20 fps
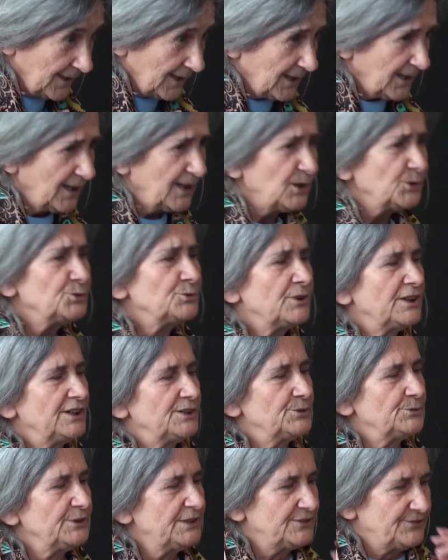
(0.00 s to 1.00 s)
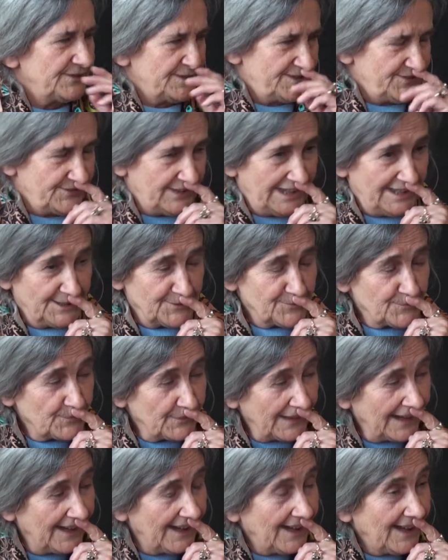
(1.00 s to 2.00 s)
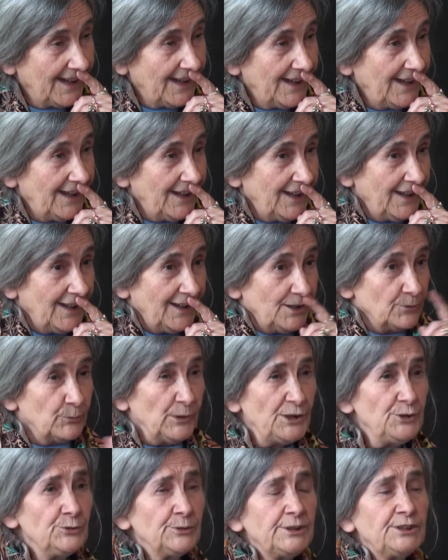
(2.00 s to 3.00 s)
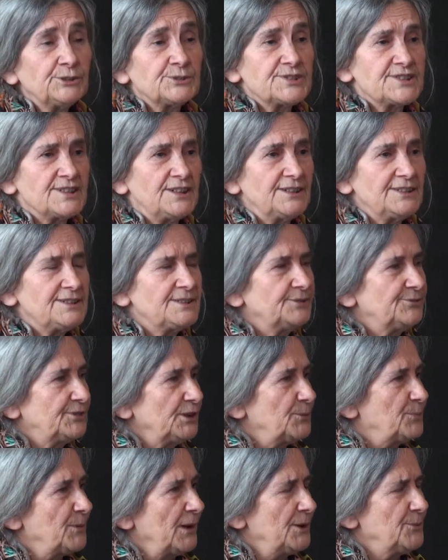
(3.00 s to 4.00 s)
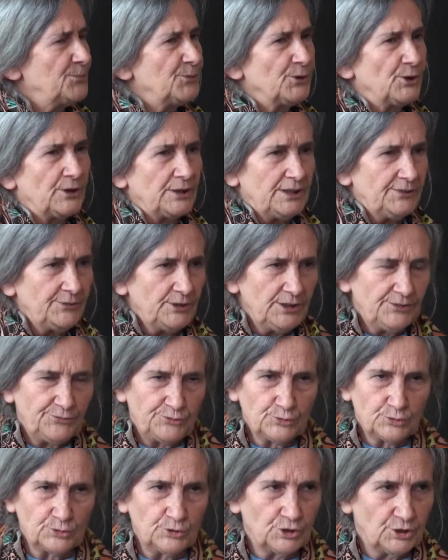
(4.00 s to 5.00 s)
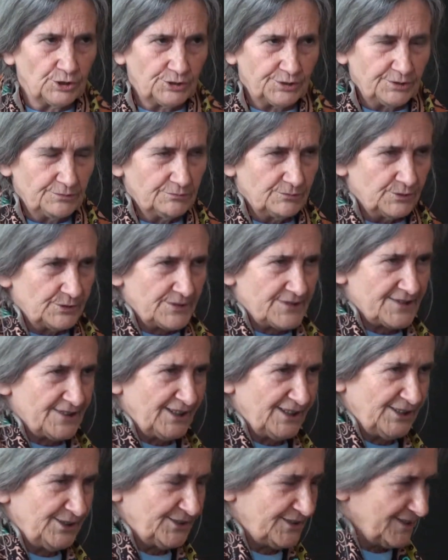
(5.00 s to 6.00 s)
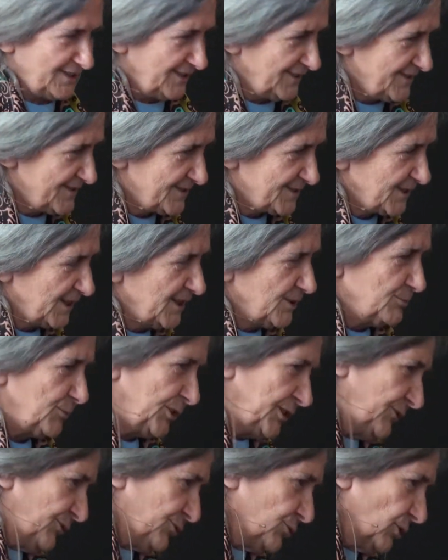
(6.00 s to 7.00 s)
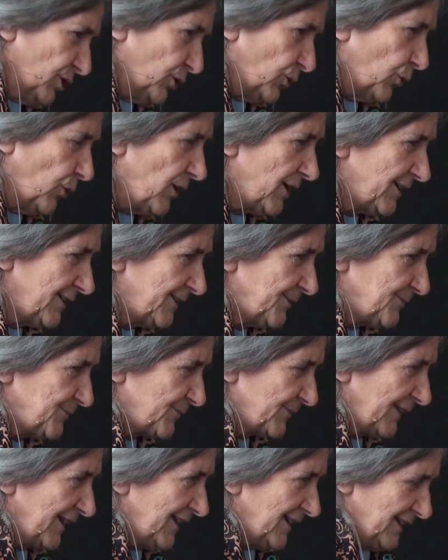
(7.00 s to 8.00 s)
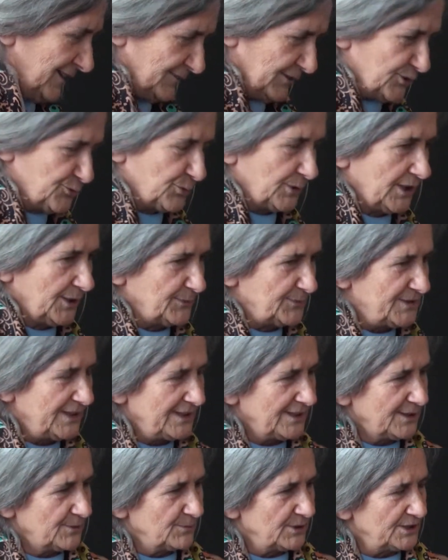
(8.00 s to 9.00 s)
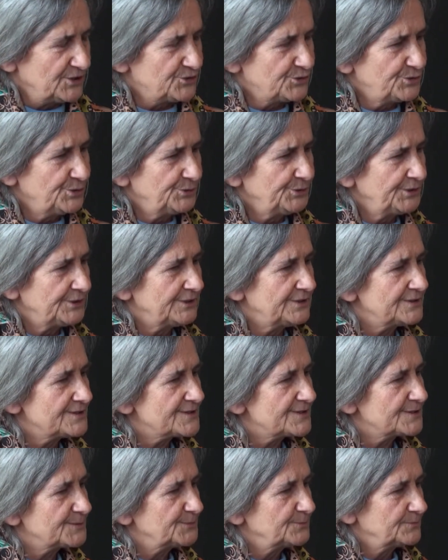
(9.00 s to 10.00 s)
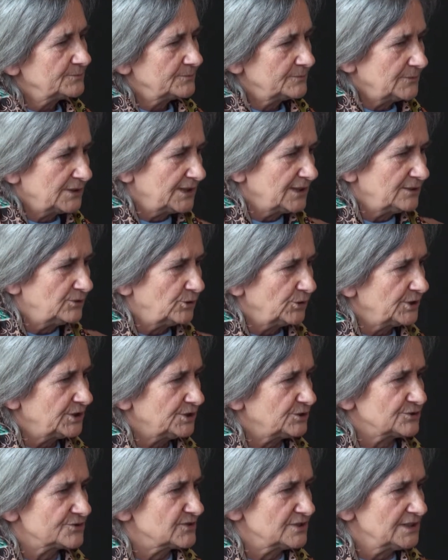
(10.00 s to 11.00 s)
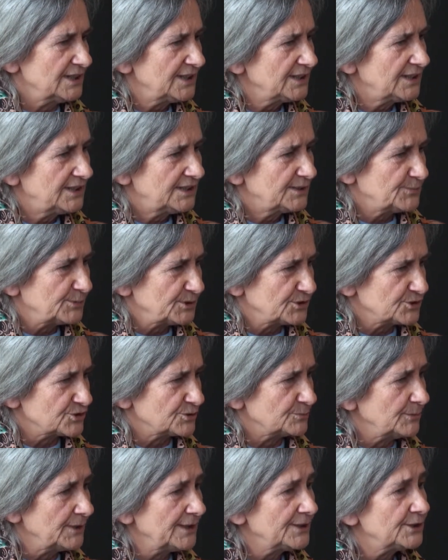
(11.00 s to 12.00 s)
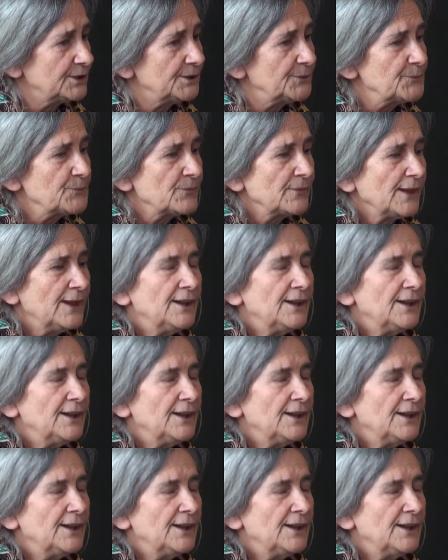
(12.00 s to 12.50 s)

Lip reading: How do I read this thing? When you read a scientific paper, even if you're not a scientist, but if you are one, that's what I'm telling my students. My IARC doesn't like it, but it doesn't matter.